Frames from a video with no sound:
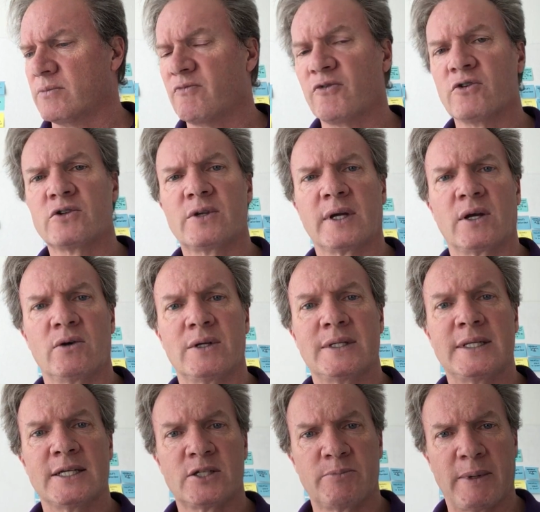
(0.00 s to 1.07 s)
first I go to
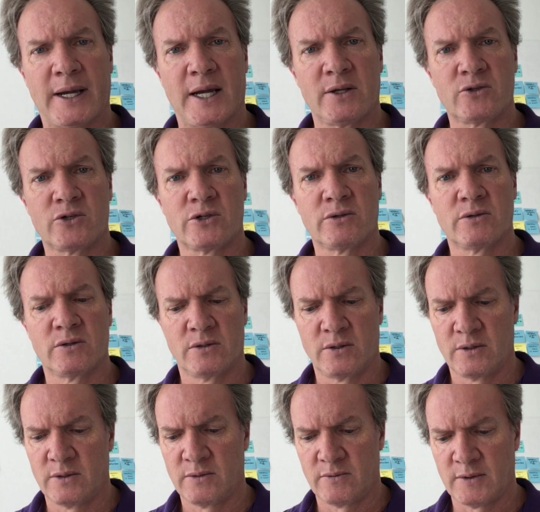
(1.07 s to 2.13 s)
dispatch,
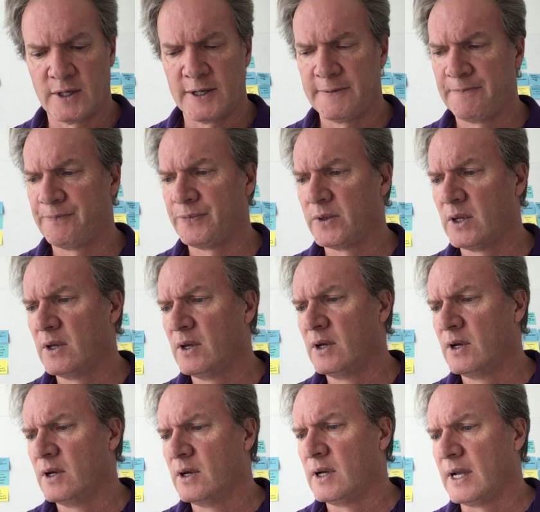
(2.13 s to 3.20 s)
right?
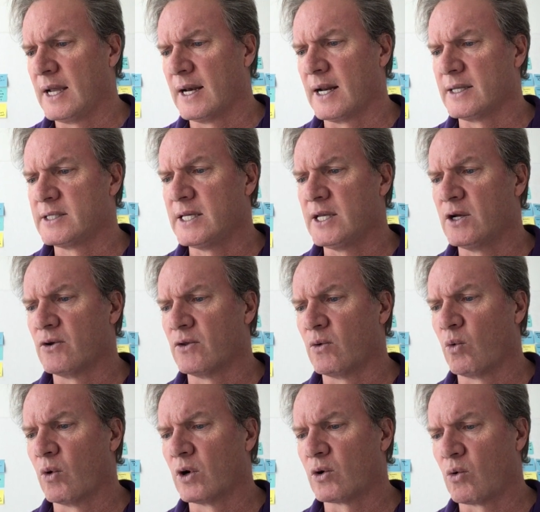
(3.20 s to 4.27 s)
And I see here the
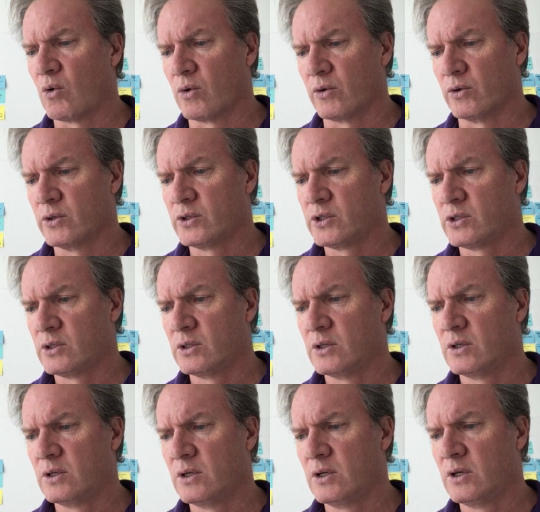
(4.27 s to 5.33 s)
work orders
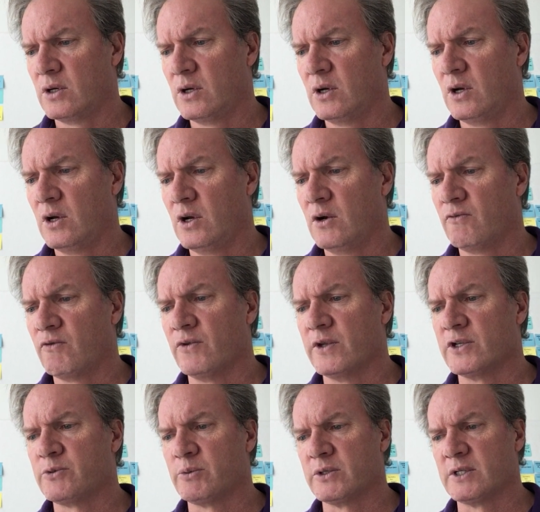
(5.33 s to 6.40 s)
for
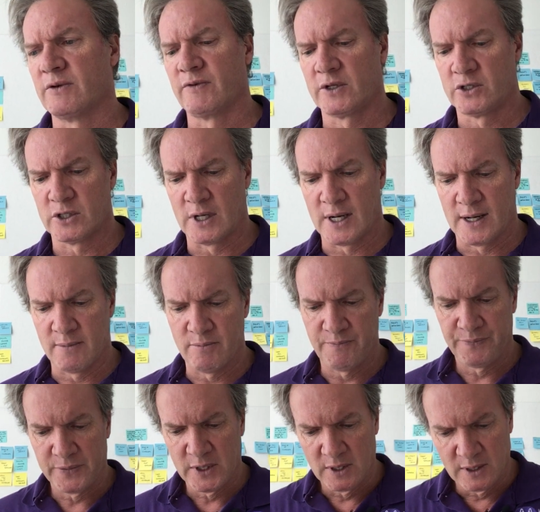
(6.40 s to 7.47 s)
this specific job.
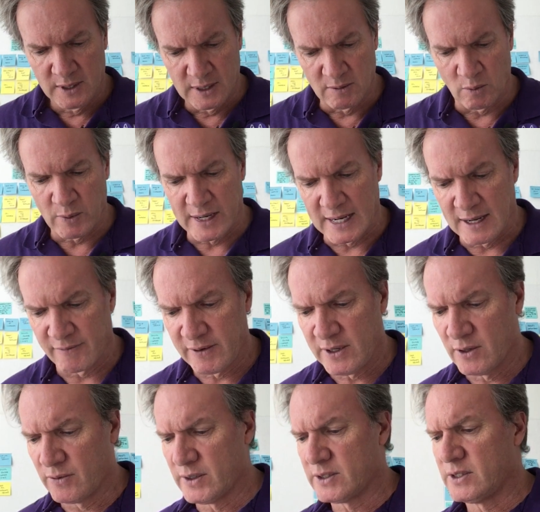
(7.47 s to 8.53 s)
And what we have
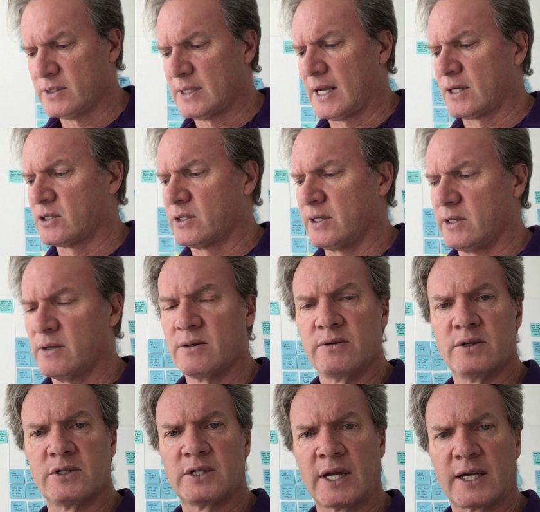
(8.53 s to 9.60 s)
here, this is actually
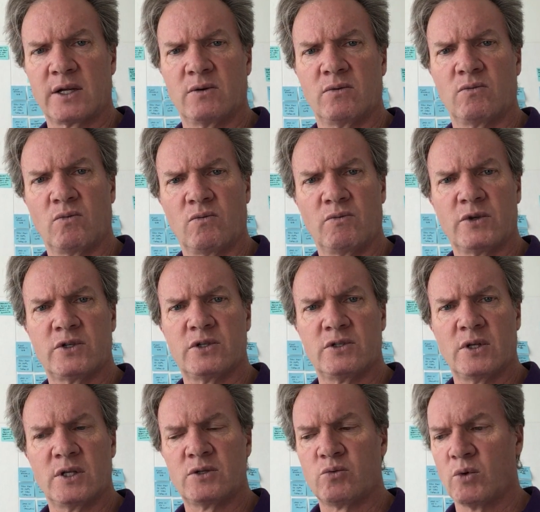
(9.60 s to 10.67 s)
the second,
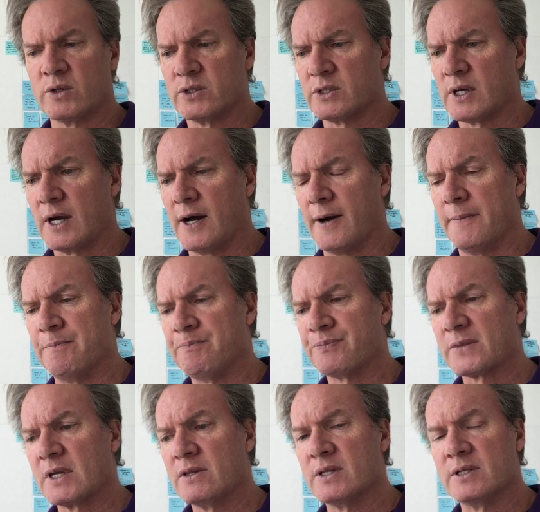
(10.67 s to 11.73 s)
this was
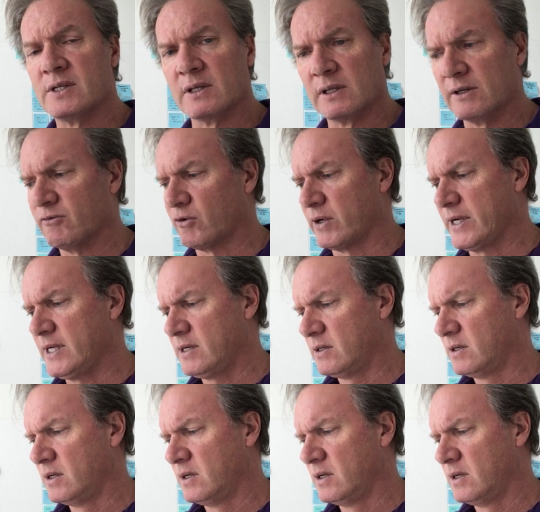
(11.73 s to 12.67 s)
the delivery